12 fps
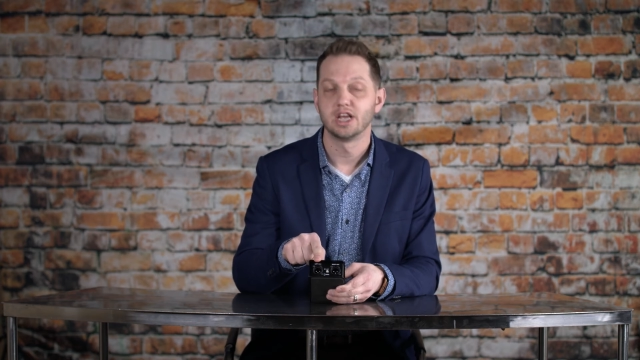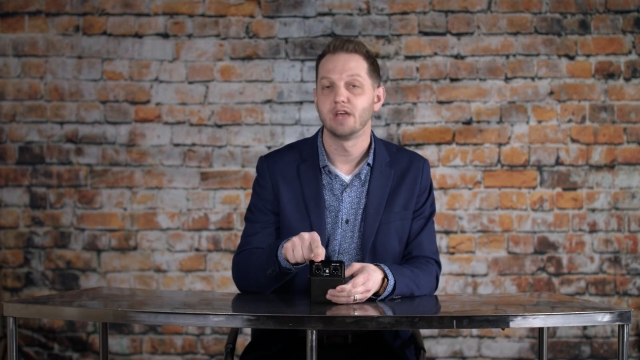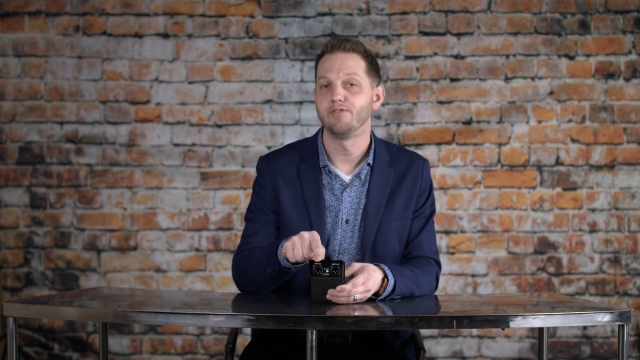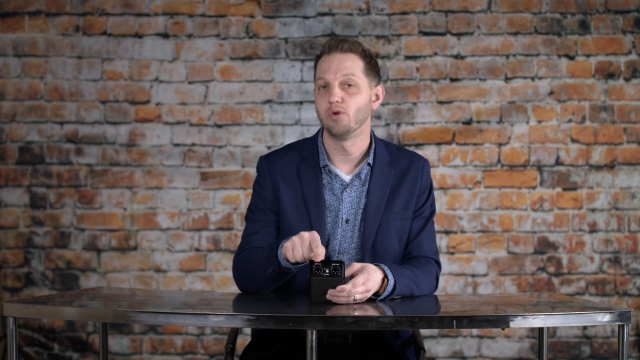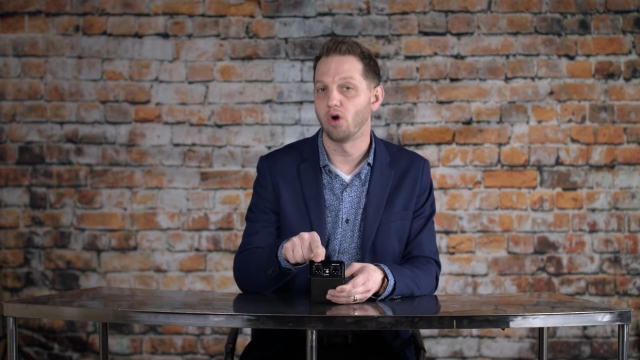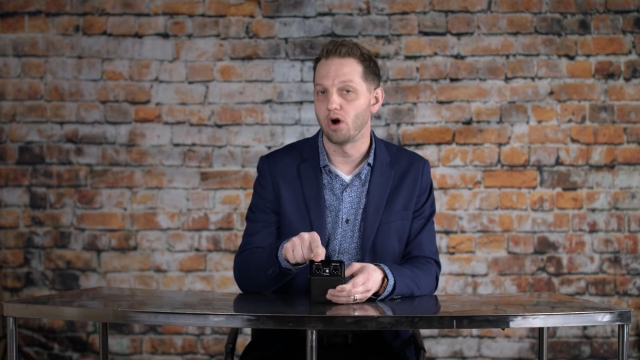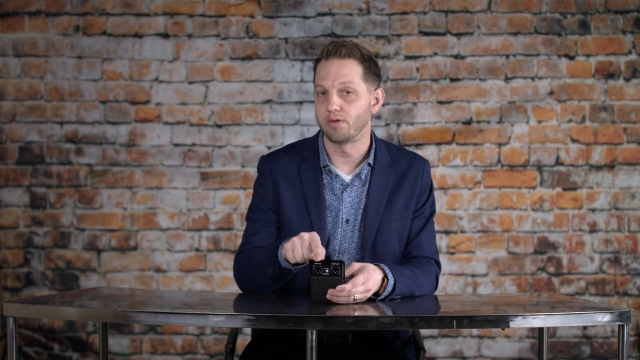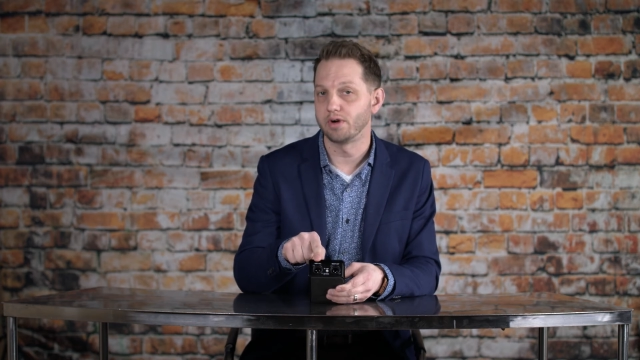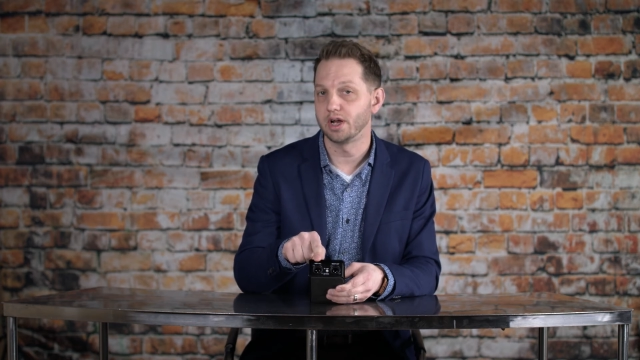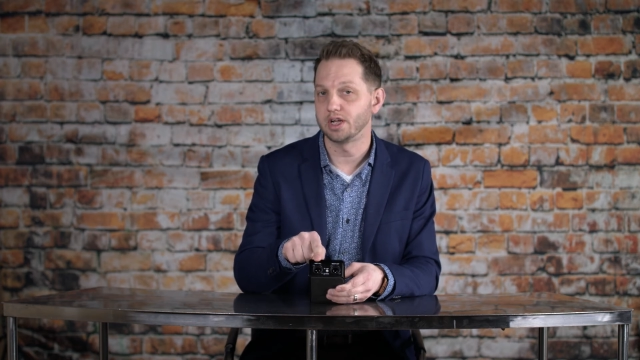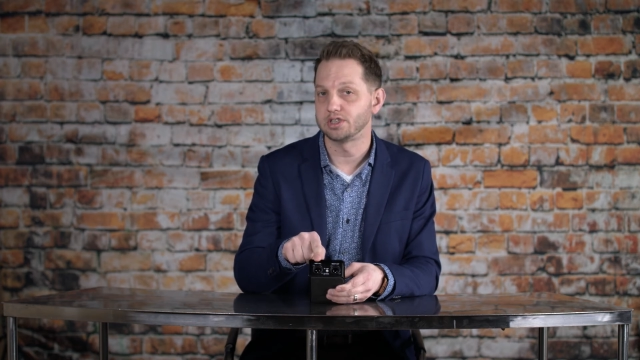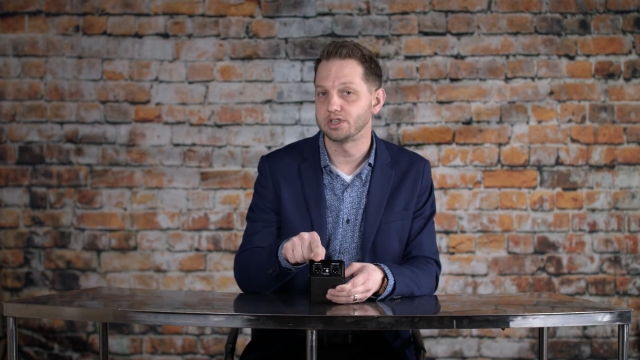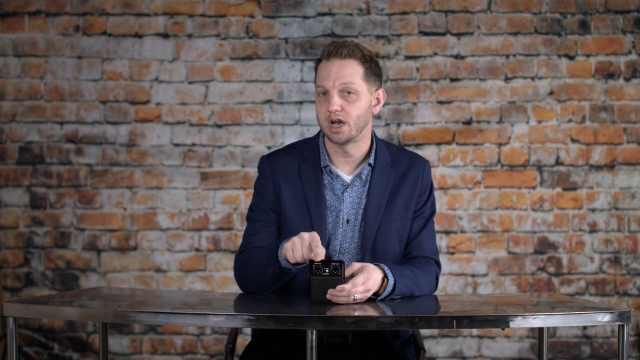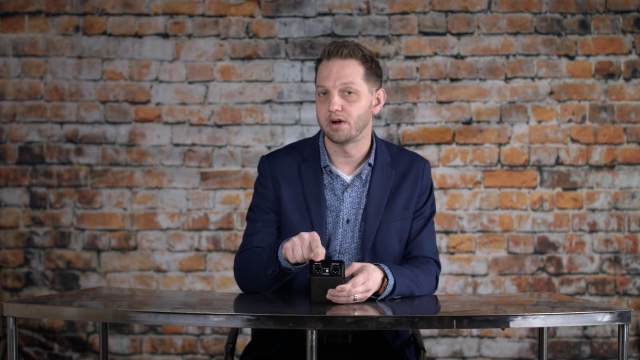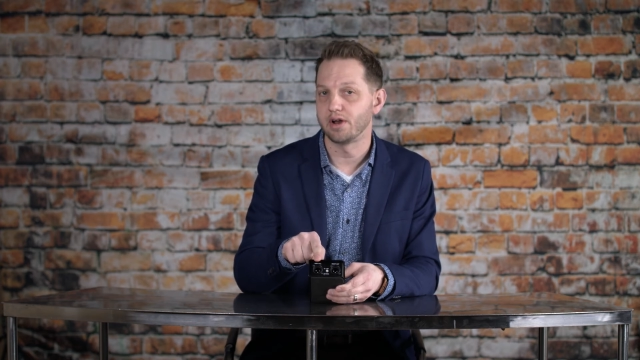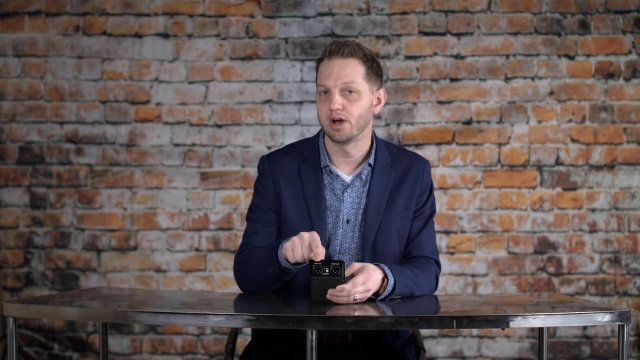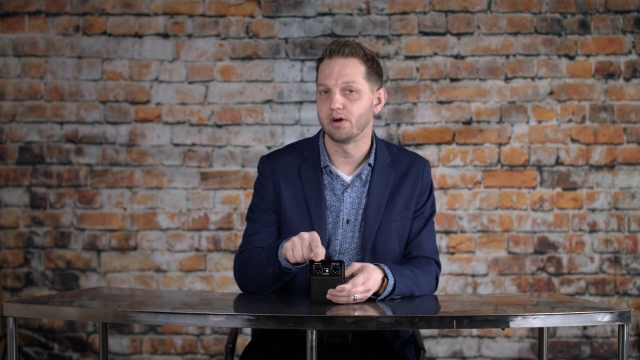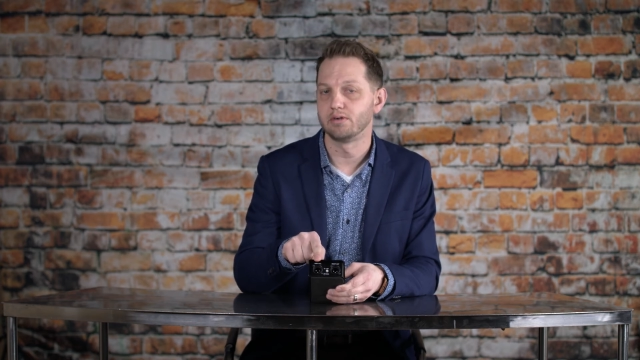If you are running in
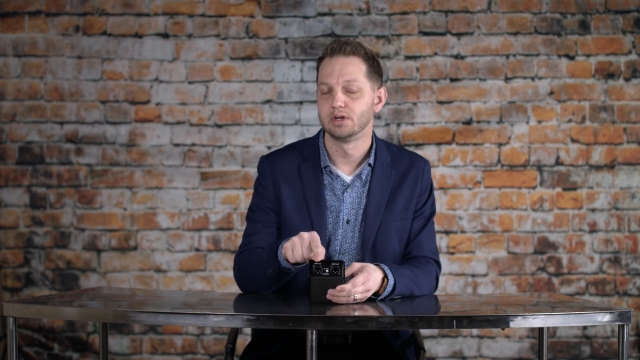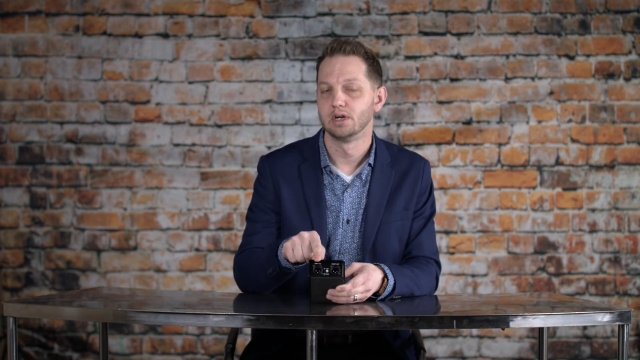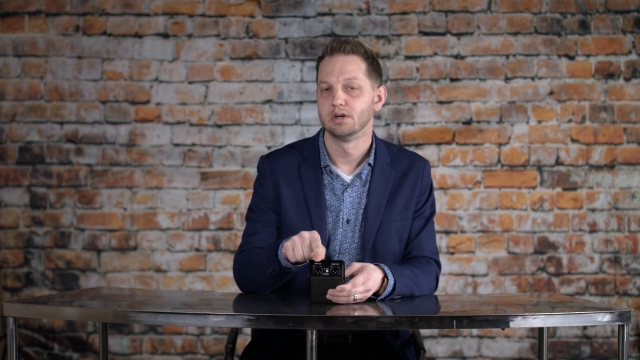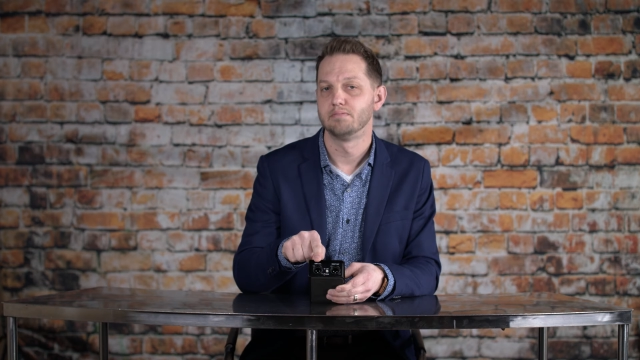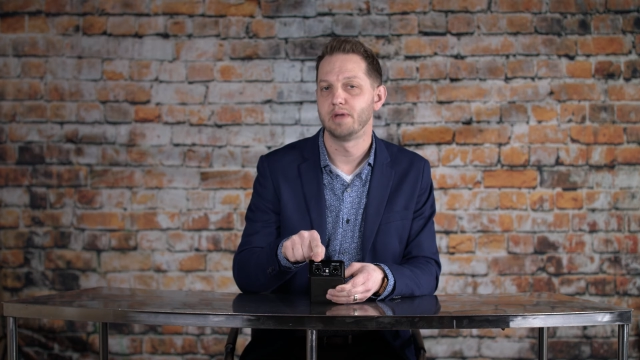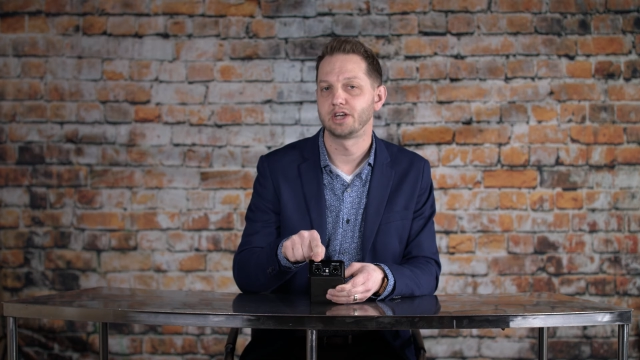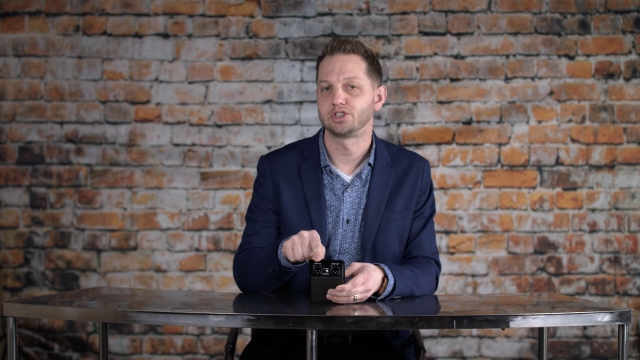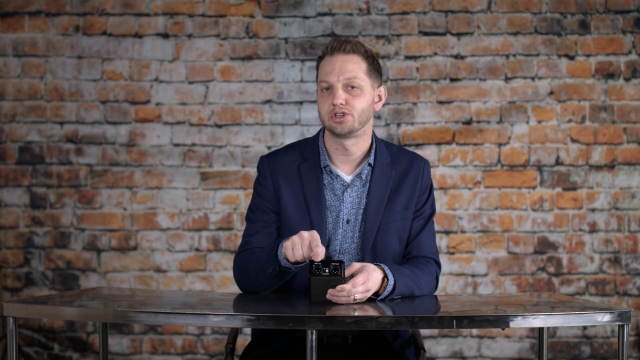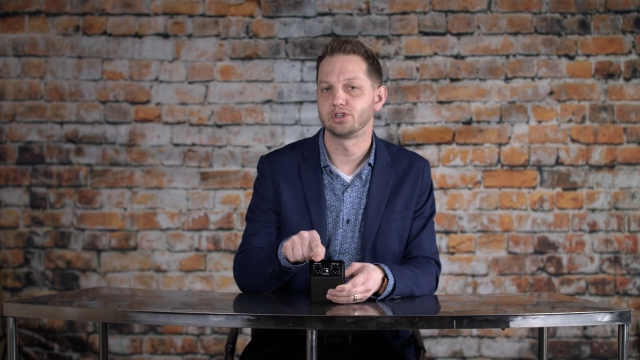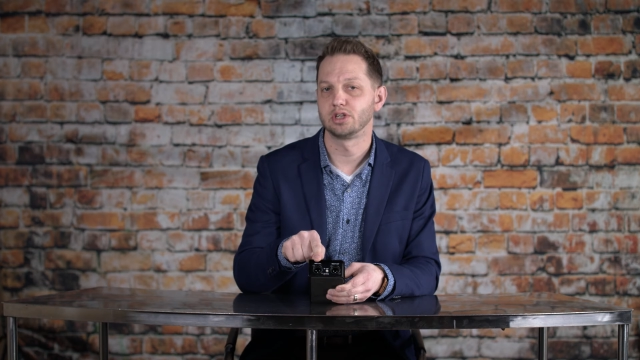stereo, make sure